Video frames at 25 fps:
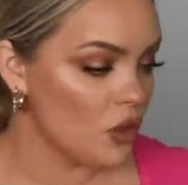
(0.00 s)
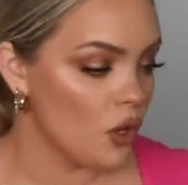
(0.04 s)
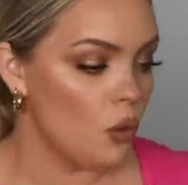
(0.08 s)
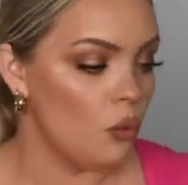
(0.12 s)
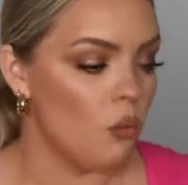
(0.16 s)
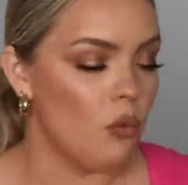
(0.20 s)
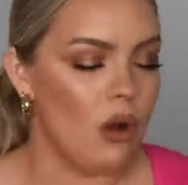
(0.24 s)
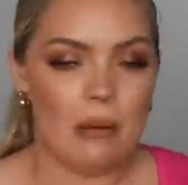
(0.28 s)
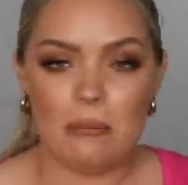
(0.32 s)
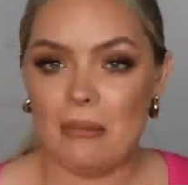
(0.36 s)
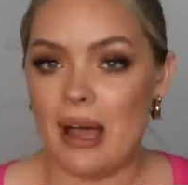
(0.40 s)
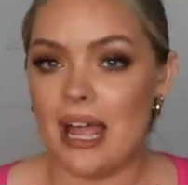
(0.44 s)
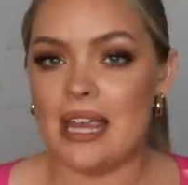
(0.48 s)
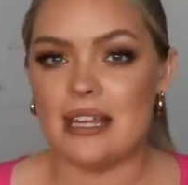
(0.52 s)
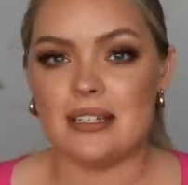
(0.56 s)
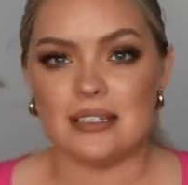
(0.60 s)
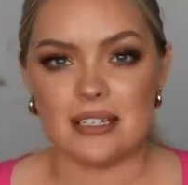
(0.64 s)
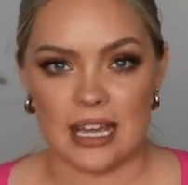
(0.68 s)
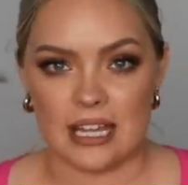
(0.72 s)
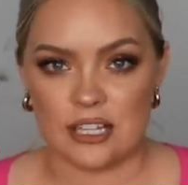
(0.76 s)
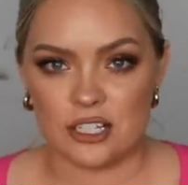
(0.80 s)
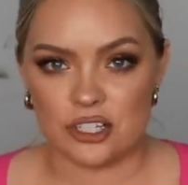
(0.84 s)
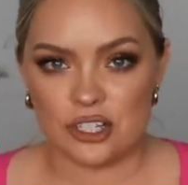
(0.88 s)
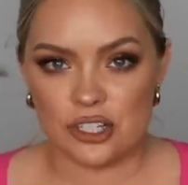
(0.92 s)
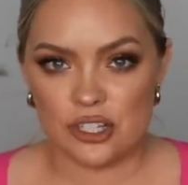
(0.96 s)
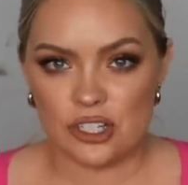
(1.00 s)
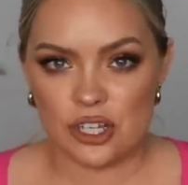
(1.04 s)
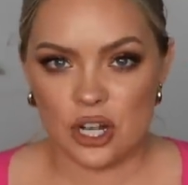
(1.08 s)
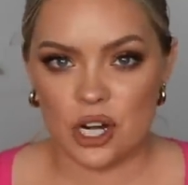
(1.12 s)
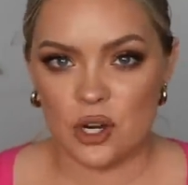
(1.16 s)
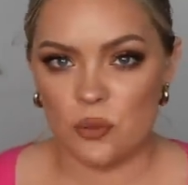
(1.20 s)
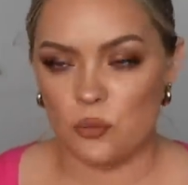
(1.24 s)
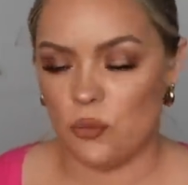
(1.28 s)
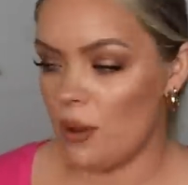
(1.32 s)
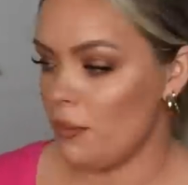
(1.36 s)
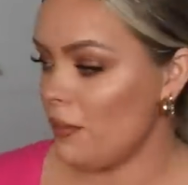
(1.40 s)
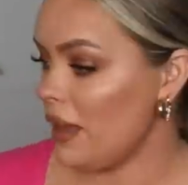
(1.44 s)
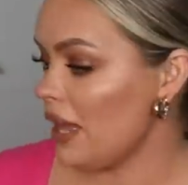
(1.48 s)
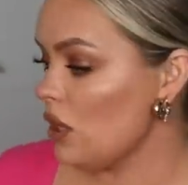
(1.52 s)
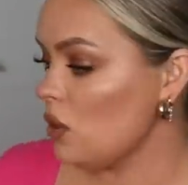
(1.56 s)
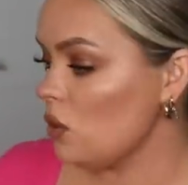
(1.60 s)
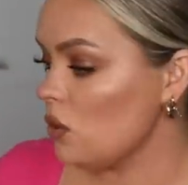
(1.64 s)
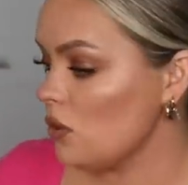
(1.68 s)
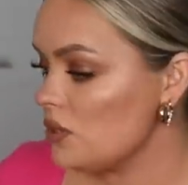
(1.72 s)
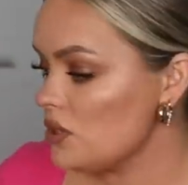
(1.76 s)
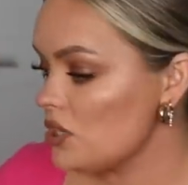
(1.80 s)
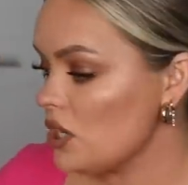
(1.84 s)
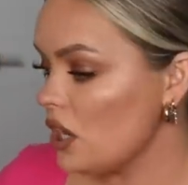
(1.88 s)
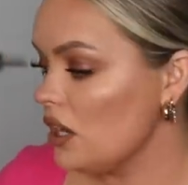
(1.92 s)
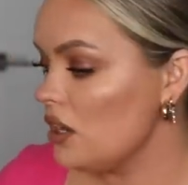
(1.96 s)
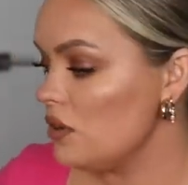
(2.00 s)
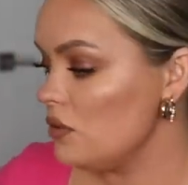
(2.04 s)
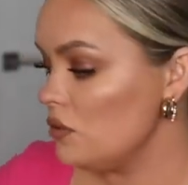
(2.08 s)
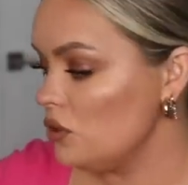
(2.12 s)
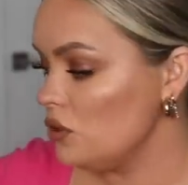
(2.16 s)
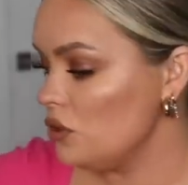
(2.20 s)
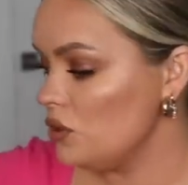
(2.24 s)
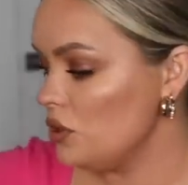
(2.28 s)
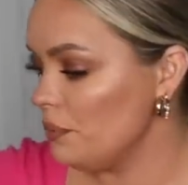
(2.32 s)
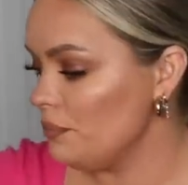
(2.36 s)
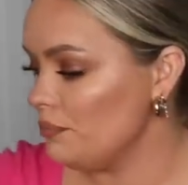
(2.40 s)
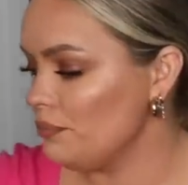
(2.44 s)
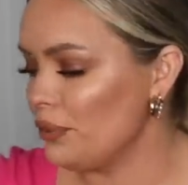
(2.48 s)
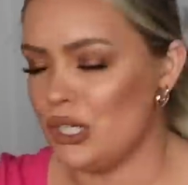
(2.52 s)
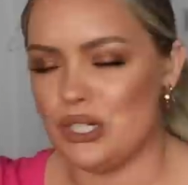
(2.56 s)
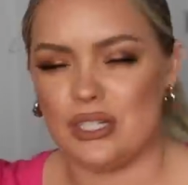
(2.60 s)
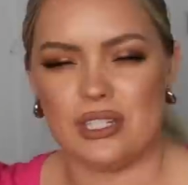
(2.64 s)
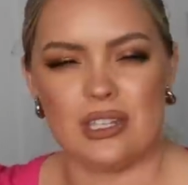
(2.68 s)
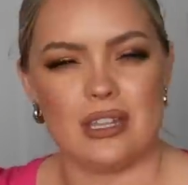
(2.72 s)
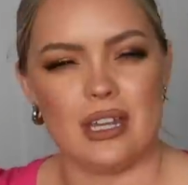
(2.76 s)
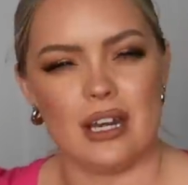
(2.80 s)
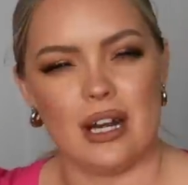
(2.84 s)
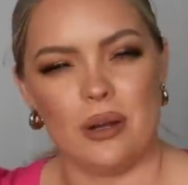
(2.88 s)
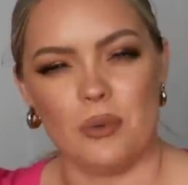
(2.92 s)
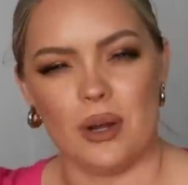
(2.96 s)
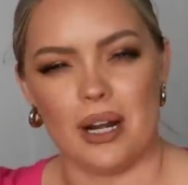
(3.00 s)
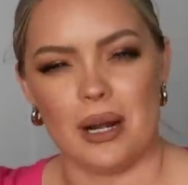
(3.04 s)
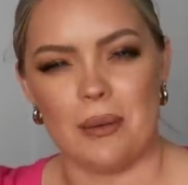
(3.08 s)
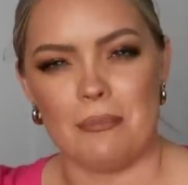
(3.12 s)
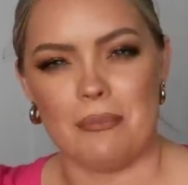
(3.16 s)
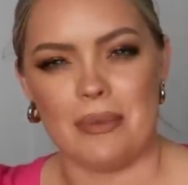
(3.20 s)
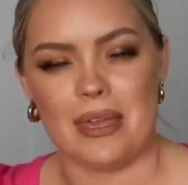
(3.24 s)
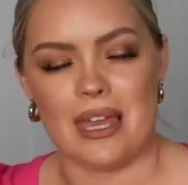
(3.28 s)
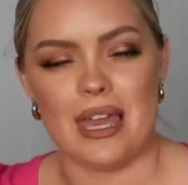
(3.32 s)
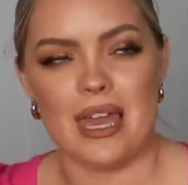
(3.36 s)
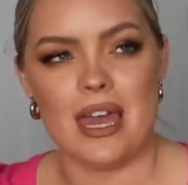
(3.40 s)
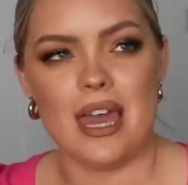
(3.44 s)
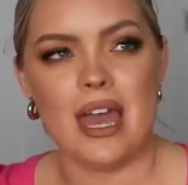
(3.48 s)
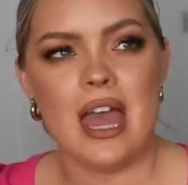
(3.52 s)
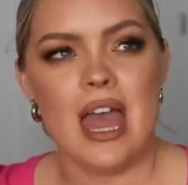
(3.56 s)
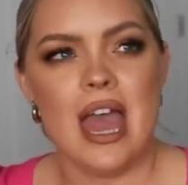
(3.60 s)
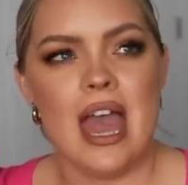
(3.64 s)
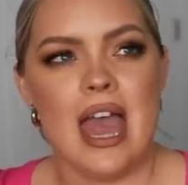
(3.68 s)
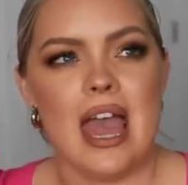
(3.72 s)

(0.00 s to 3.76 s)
what my intentions are and what my goals are and the person that I want to be,